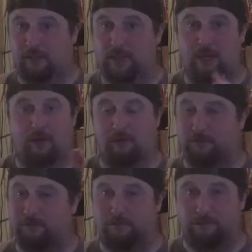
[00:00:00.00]
you know,
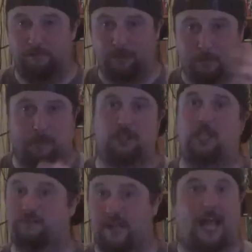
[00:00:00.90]
the
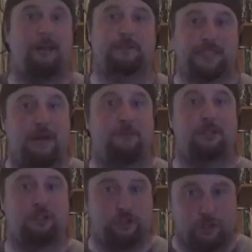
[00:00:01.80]
budget of a ham
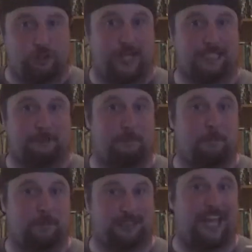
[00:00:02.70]
sandwich and 2 days to be
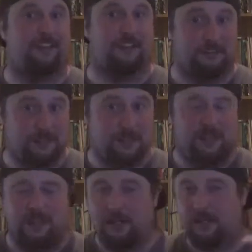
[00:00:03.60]
put together.
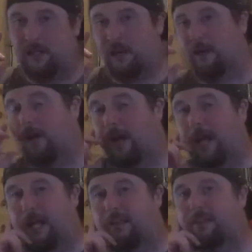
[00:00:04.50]
You know,
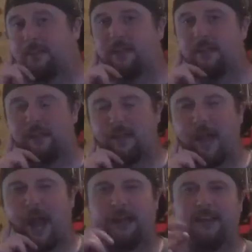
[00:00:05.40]

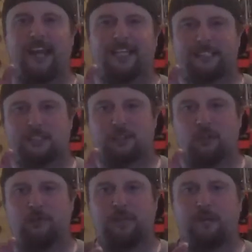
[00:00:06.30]

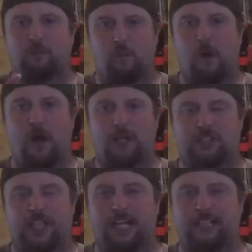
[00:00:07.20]
it works
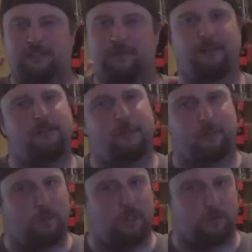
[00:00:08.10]
in its favour
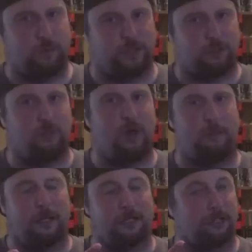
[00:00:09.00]
with Worst Witch as well,
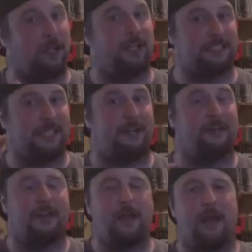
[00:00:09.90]
because like I said,
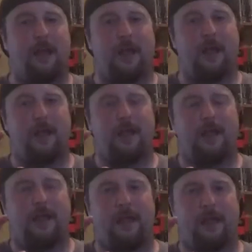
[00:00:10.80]

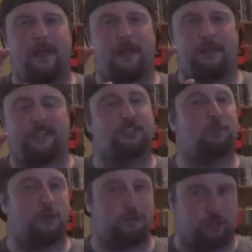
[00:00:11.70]
this is
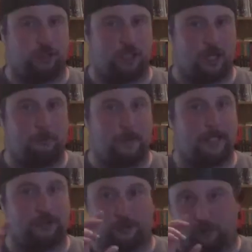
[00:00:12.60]
what I was going to come
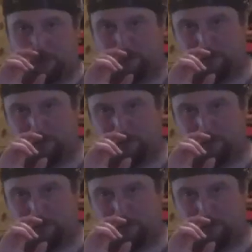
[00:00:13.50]
back to